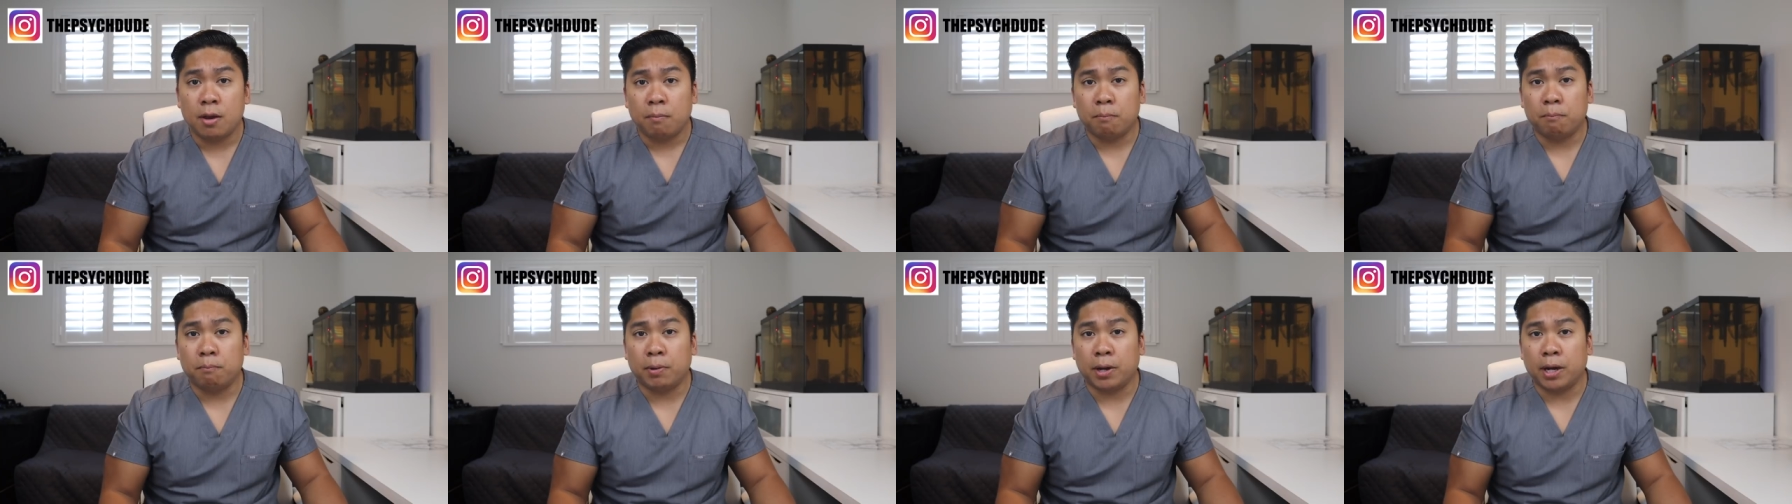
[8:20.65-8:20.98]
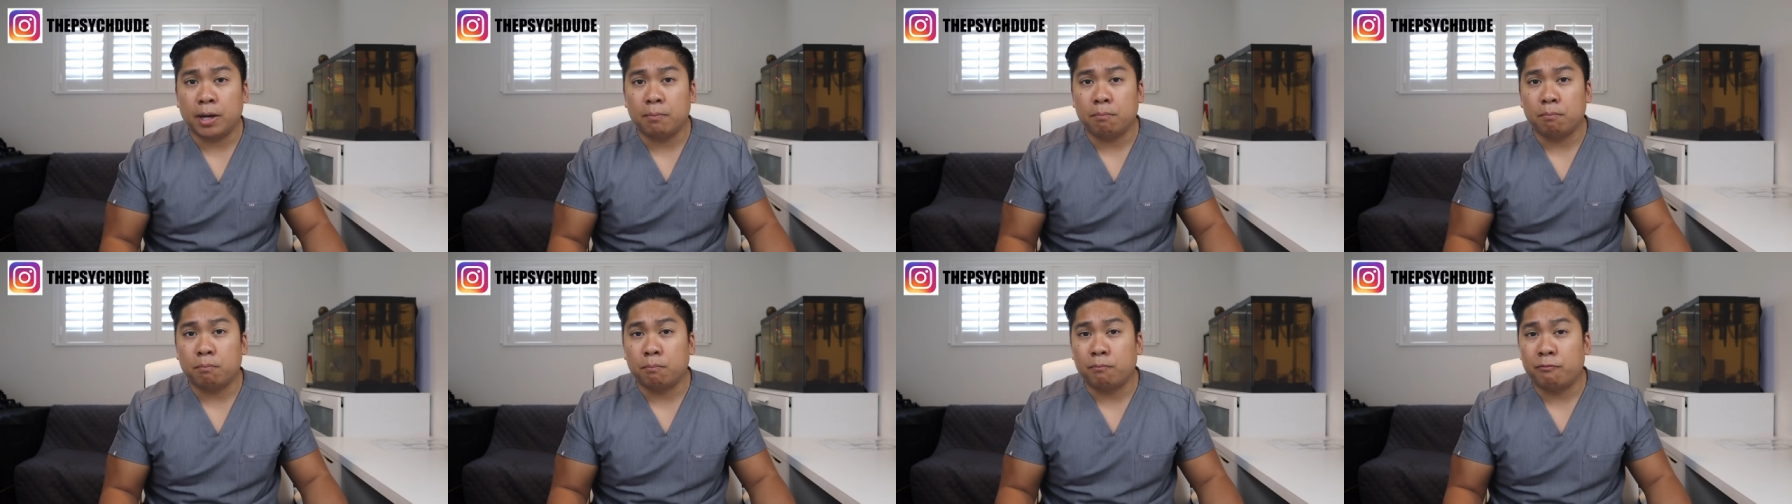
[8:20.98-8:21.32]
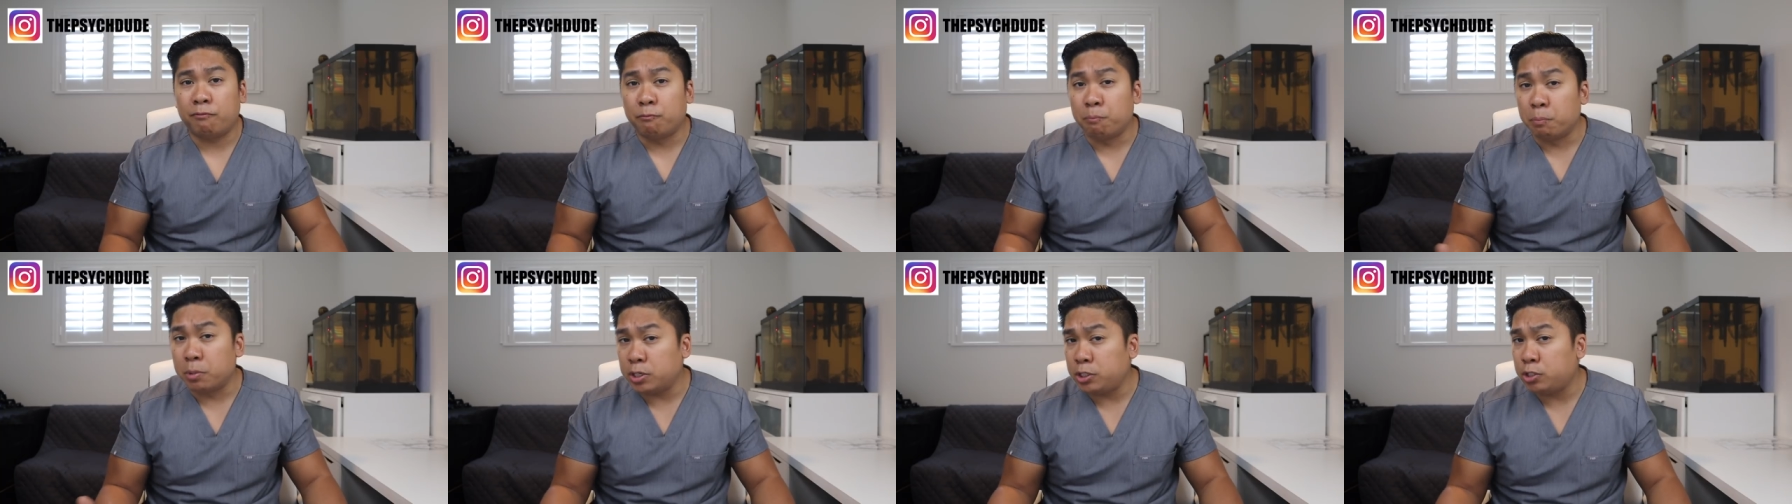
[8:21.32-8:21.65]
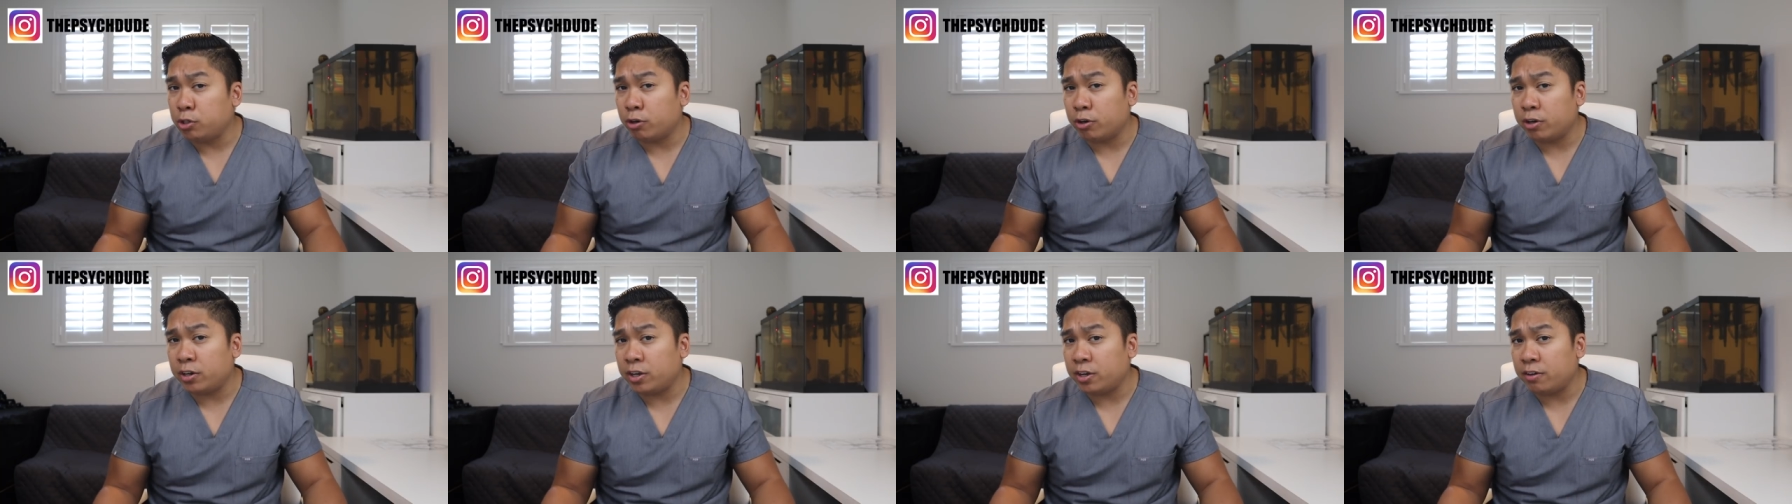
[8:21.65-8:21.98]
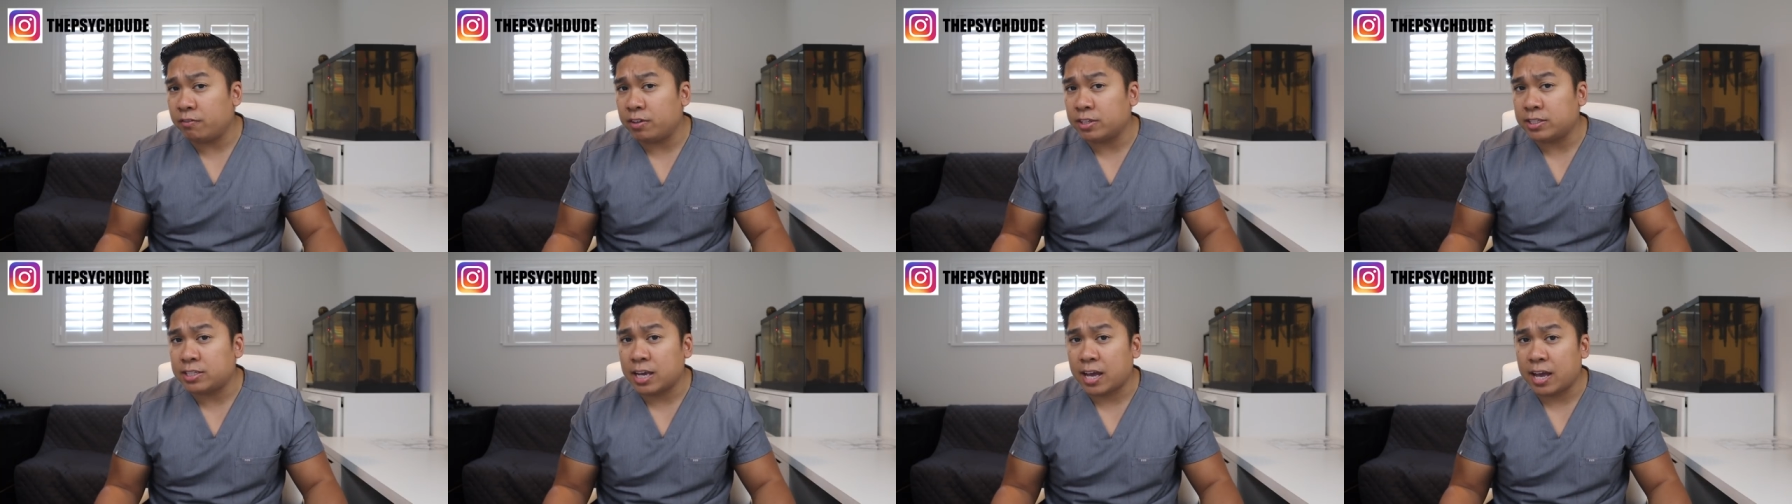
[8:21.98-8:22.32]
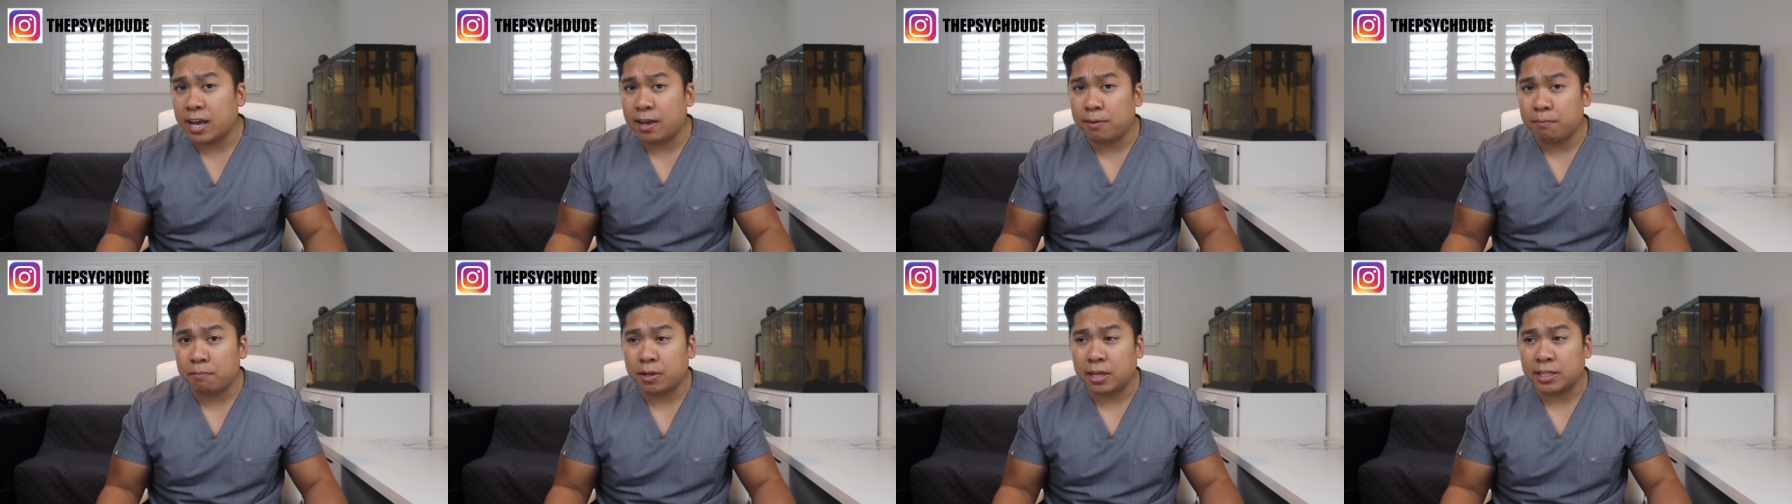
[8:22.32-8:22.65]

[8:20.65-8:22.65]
but majority of the time,